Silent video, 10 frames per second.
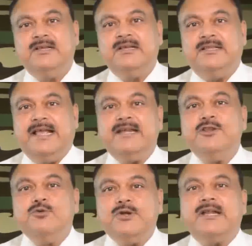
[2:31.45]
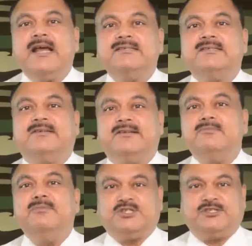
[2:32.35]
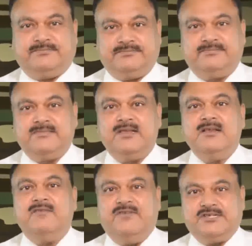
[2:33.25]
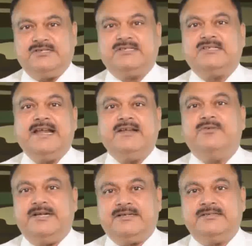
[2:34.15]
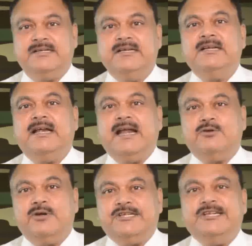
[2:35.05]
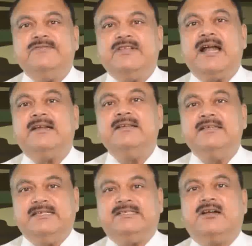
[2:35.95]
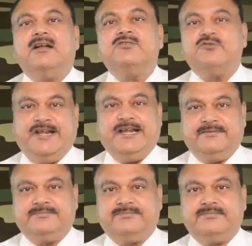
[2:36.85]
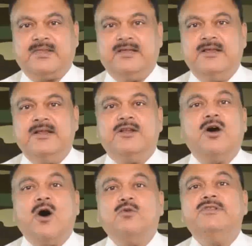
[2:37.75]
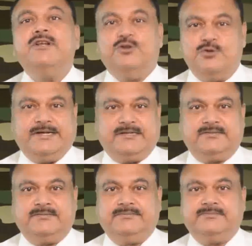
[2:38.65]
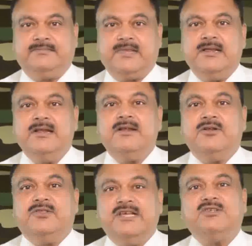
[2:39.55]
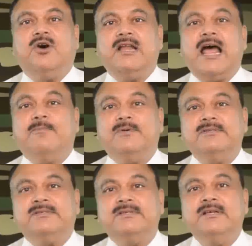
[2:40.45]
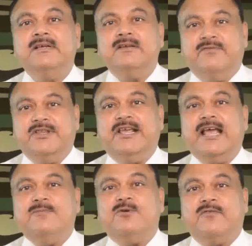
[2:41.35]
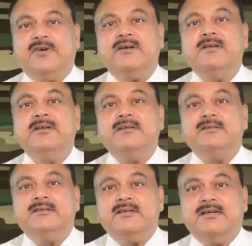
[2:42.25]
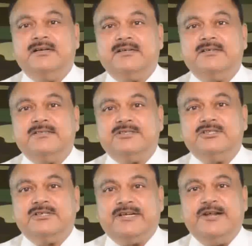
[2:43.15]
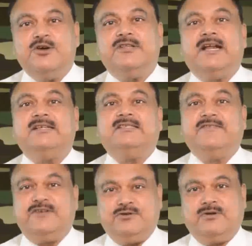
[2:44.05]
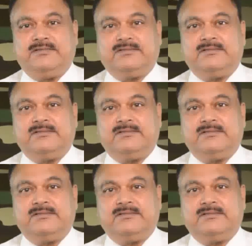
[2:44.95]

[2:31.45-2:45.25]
Then unit has a certain mission which is assigned to it. And to achieve that, they start training. Now how do they do it? Now this all happens with the help of a credo that is given to us.